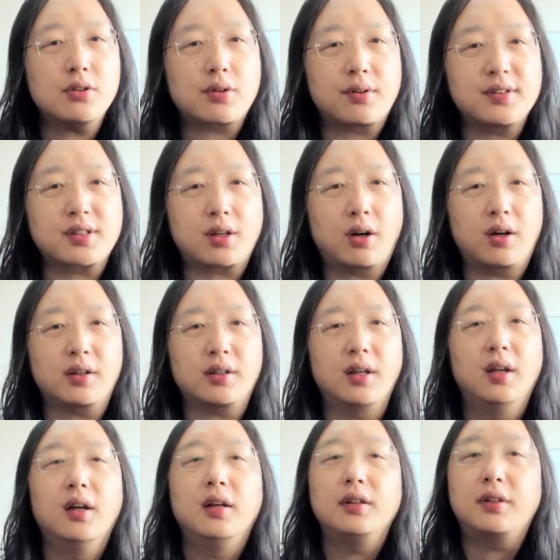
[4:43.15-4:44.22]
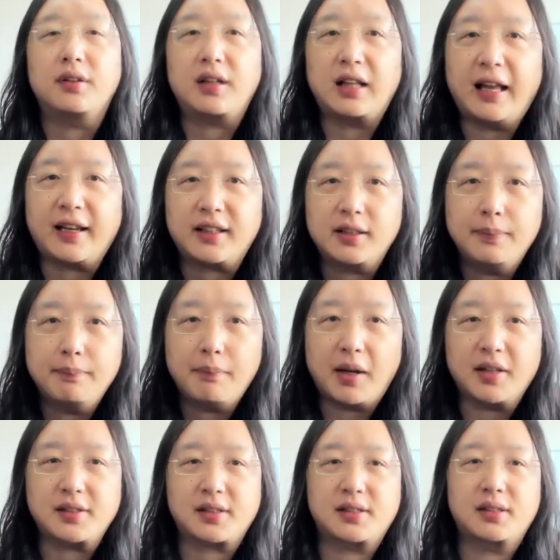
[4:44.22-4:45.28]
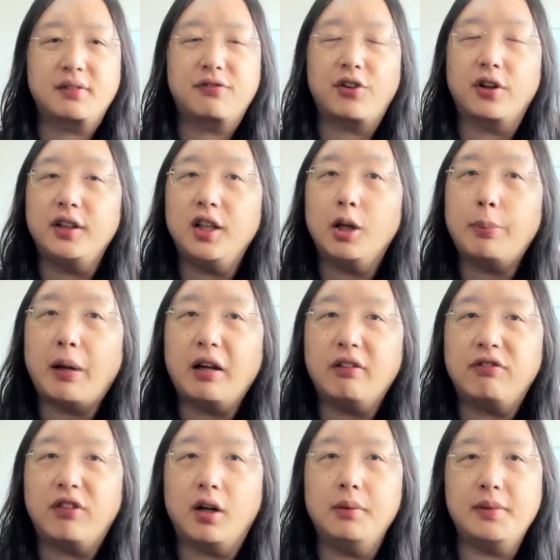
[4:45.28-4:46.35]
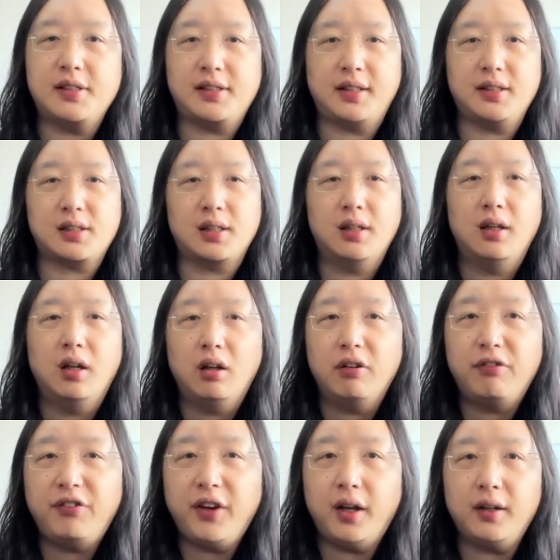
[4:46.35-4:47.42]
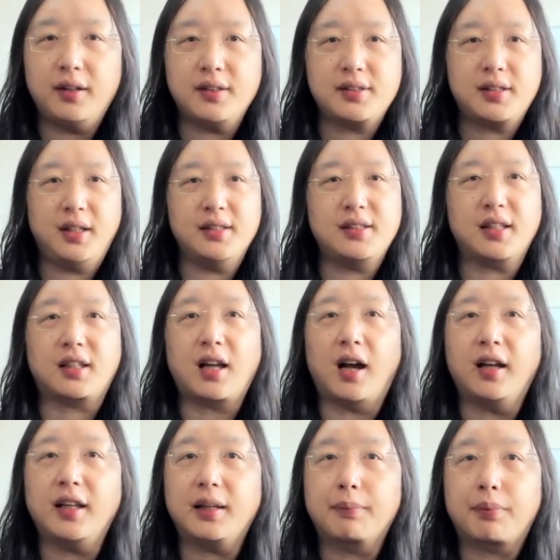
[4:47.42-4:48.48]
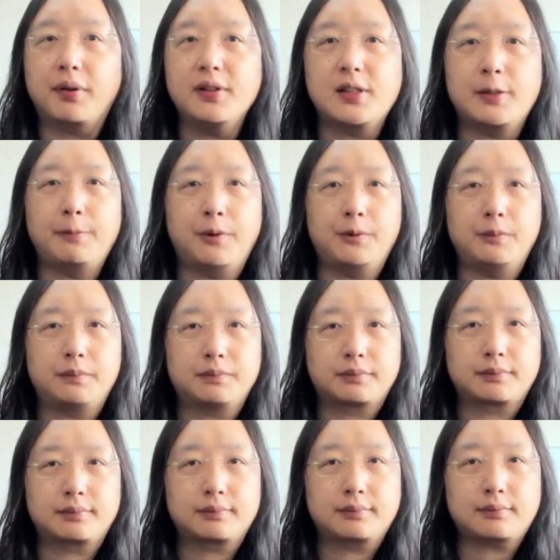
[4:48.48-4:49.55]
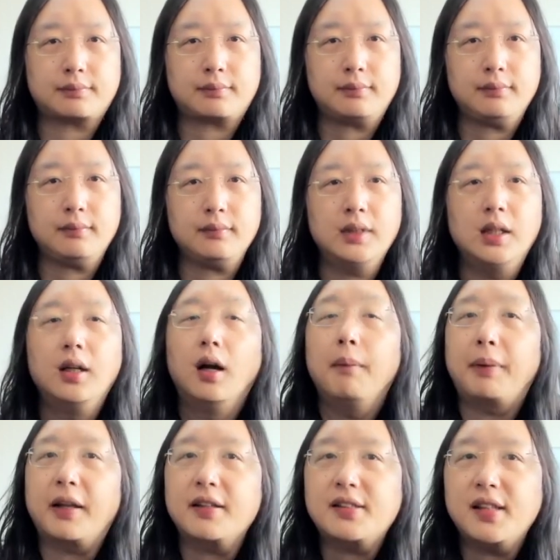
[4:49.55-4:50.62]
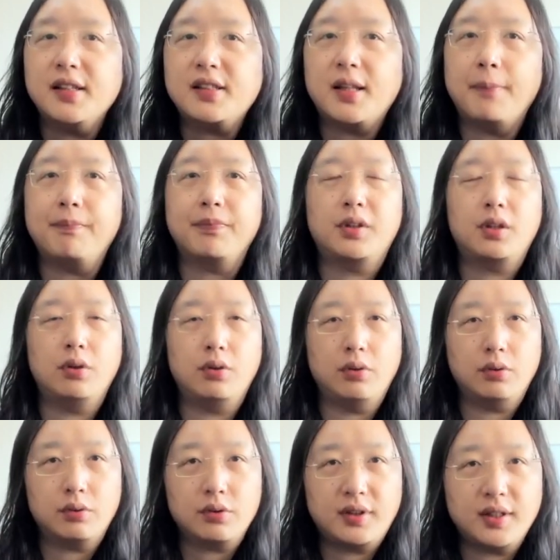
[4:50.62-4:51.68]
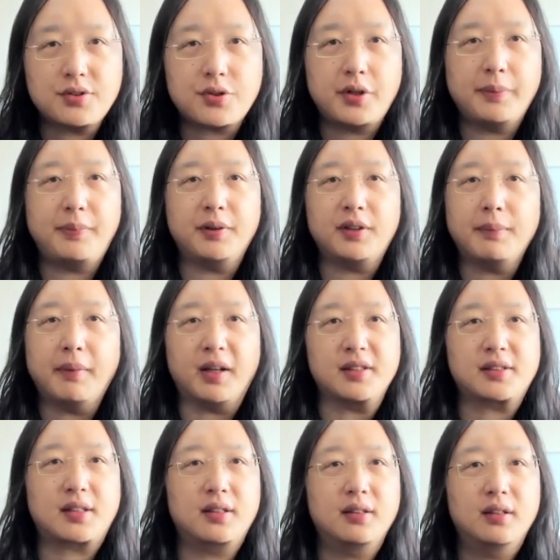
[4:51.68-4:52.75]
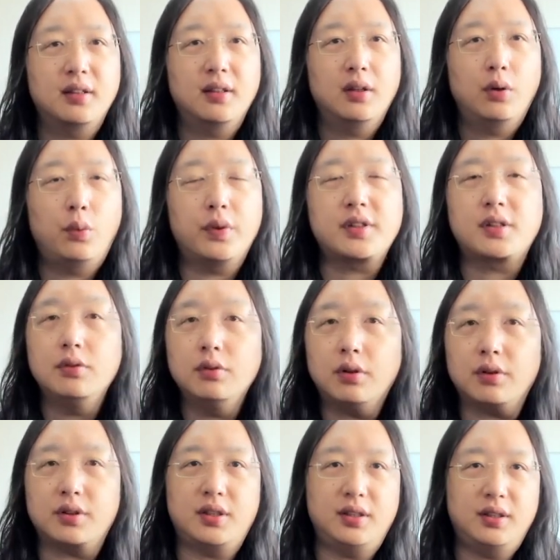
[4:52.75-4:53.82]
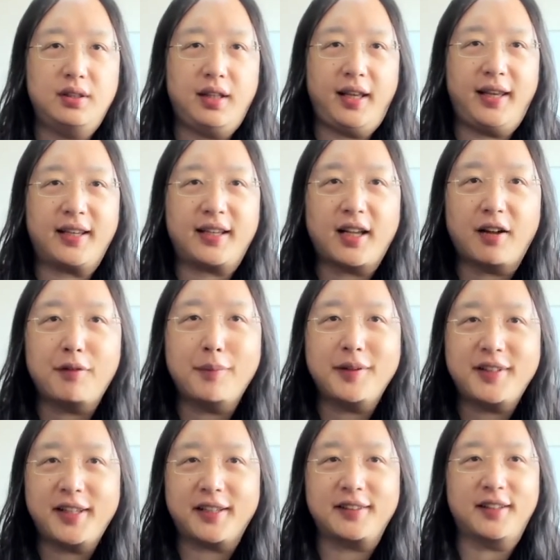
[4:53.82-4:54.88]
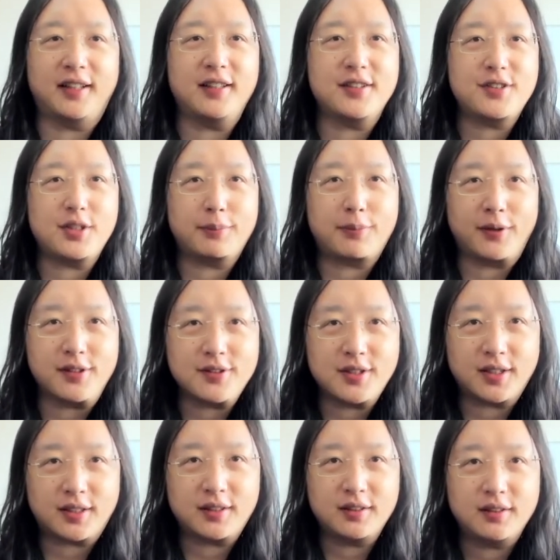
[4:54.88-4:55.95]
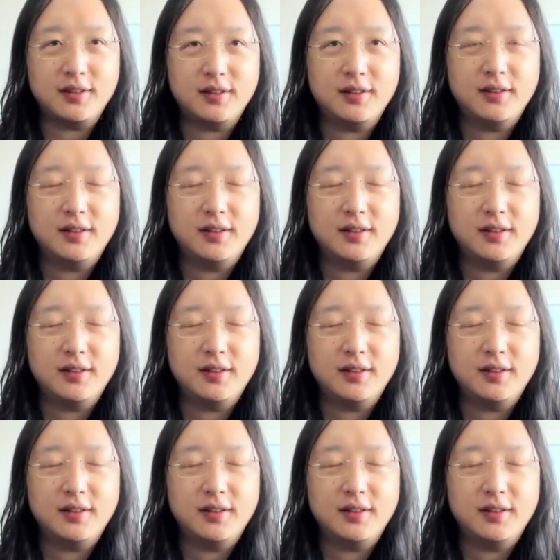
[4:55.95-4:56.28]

insurance card to collect masks from nearby pharmacies, fairness is the guiding principle. But the system to distribute the mask was not a government technology project.